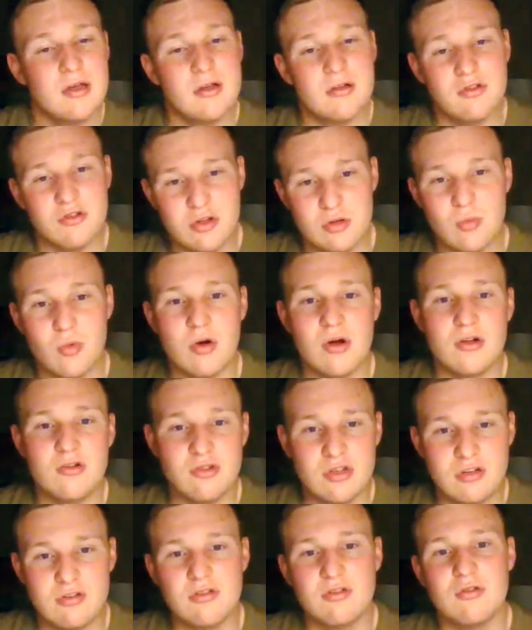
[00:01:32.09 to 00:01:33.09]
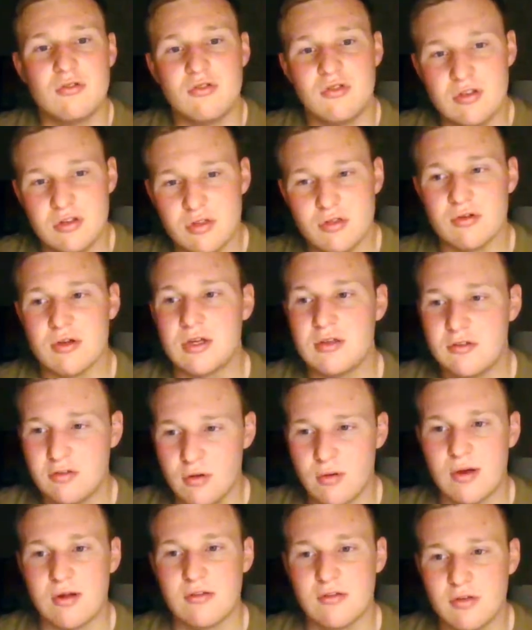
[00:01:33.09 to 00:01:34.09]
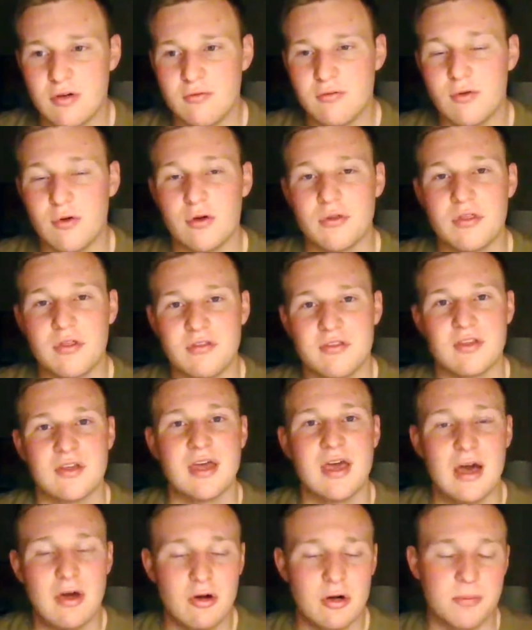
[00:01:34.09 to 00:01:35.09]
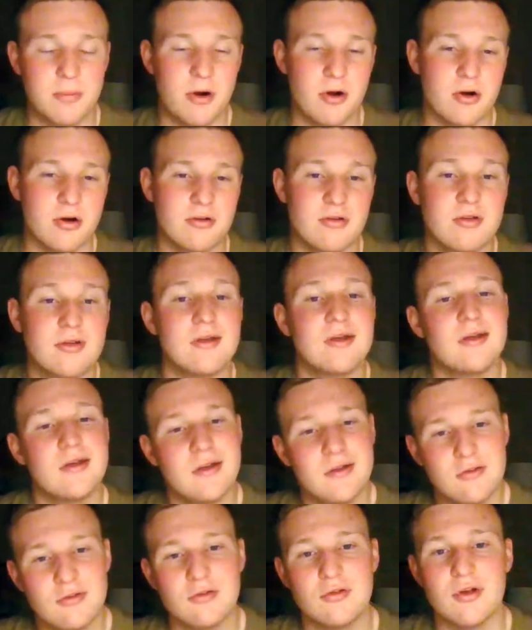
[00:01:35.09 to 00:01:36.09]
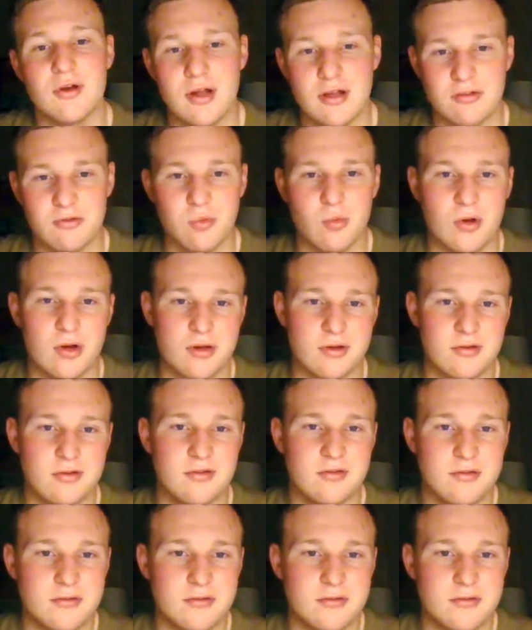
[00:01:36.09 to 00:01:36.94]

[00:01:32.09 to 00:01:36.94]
G1, G2, G3, so on and so forth is the counterpart to your S1s.